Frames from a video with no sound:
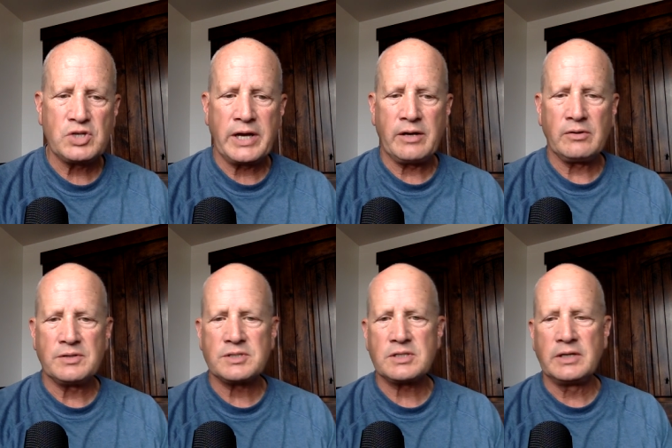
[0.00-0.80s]
channel
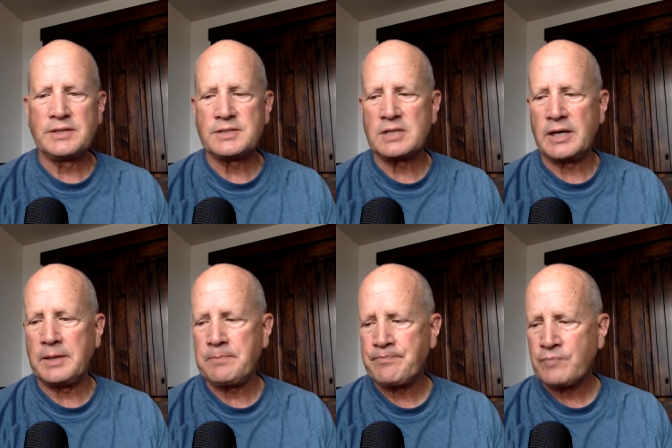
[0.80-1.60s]
is is
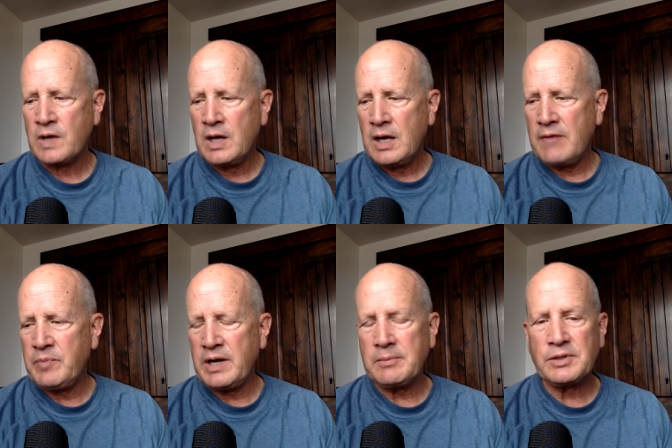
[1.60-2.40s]
uh, I've
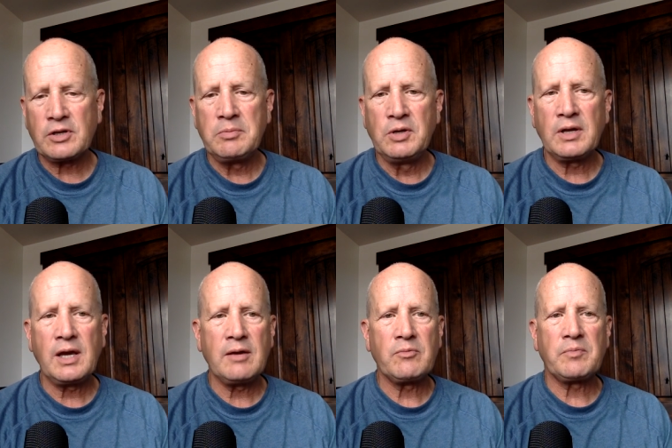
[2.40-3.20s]
been able to
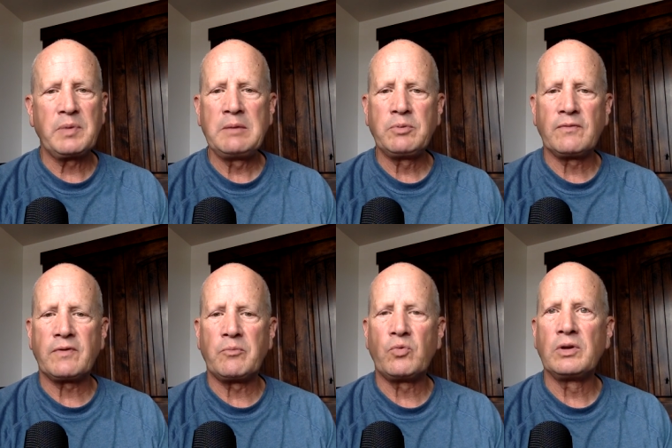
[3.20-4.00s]
communicate with people
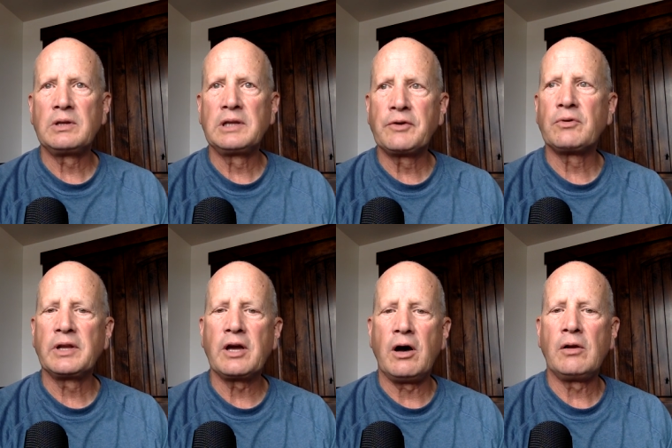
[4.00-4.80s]
from
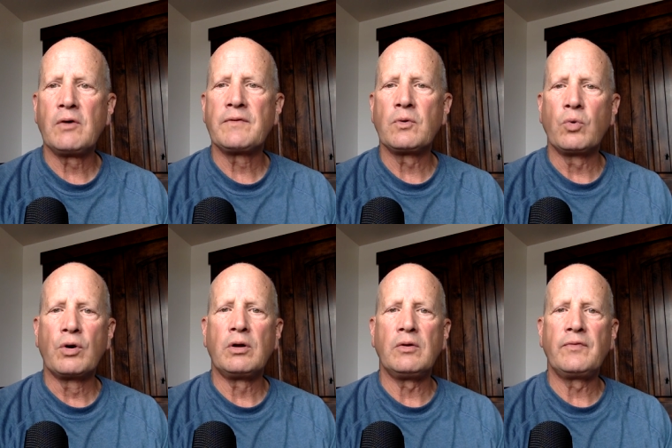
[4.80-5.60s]
literally all over the
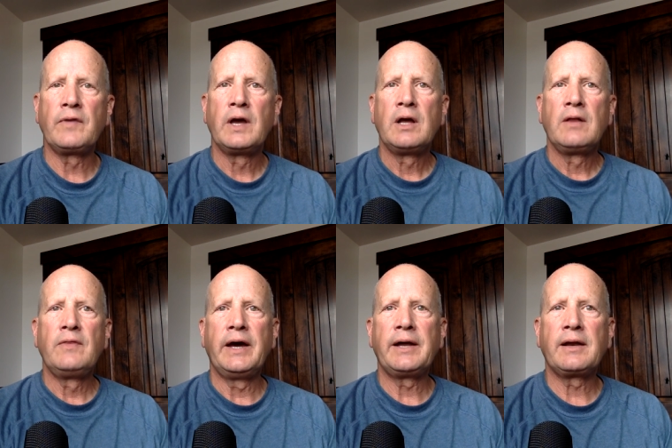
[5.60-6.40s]
world
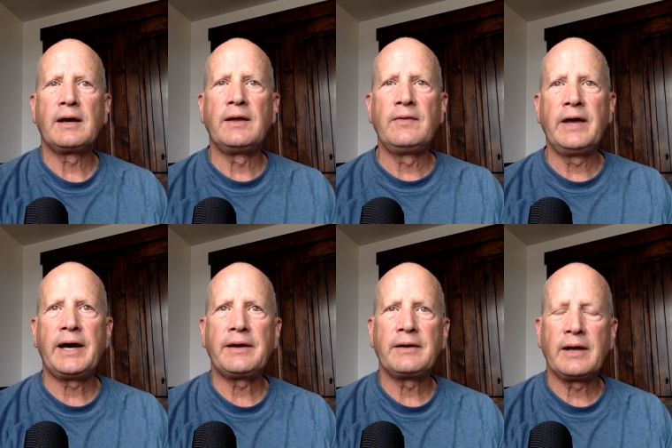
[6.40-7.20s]
that
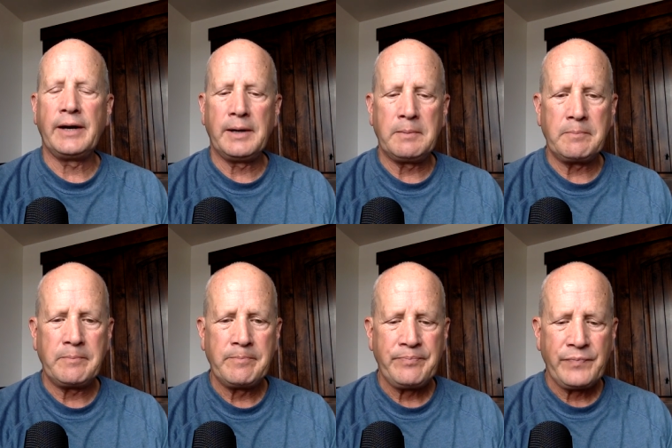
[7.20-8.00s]
that um,
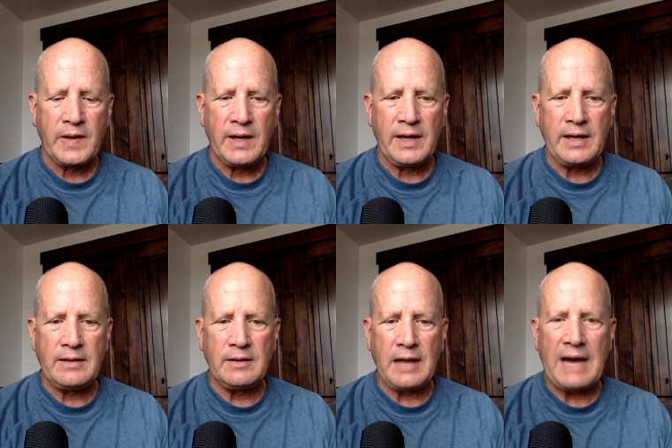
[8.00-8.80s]

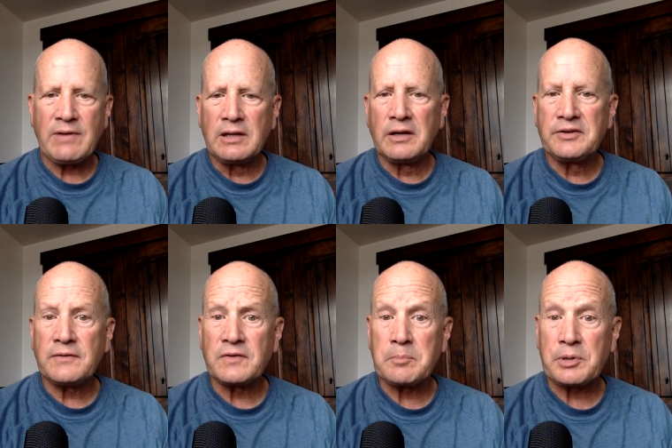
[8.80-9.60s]
have a little
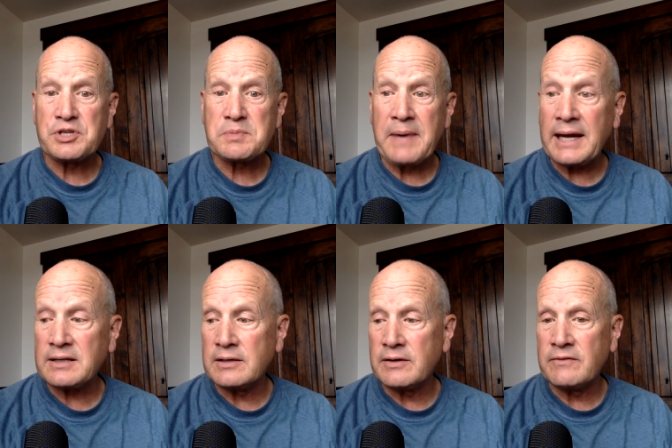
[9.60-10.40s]
different
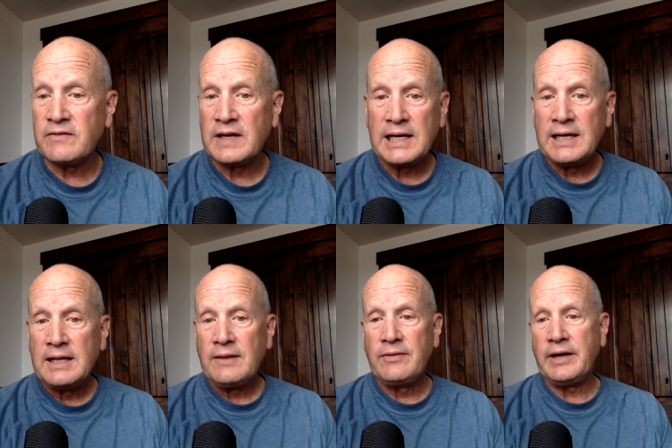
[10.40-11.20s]
perspective
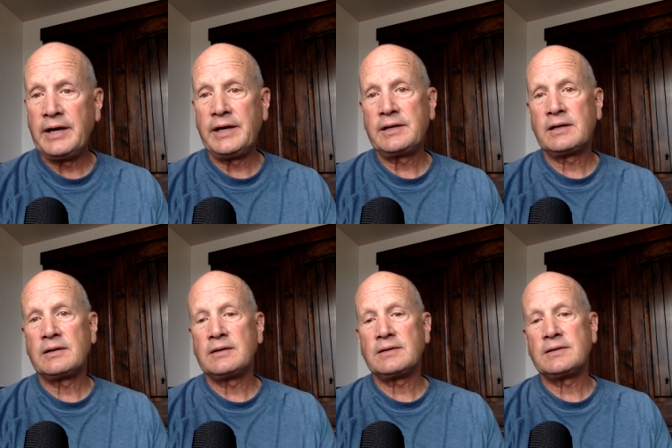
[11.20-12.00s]

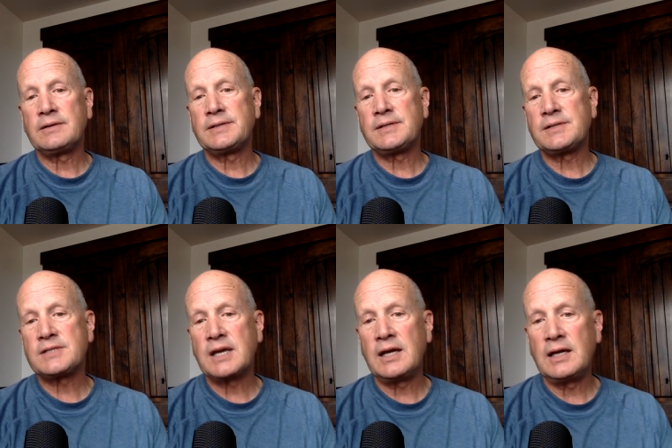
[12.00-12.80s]
than
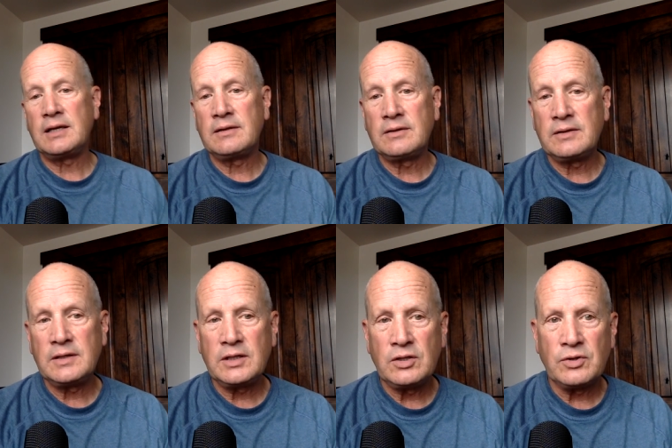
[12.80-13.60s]
say
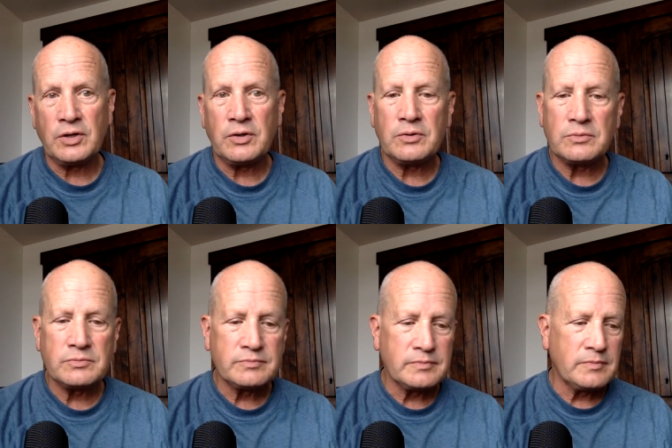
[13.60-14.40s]
you know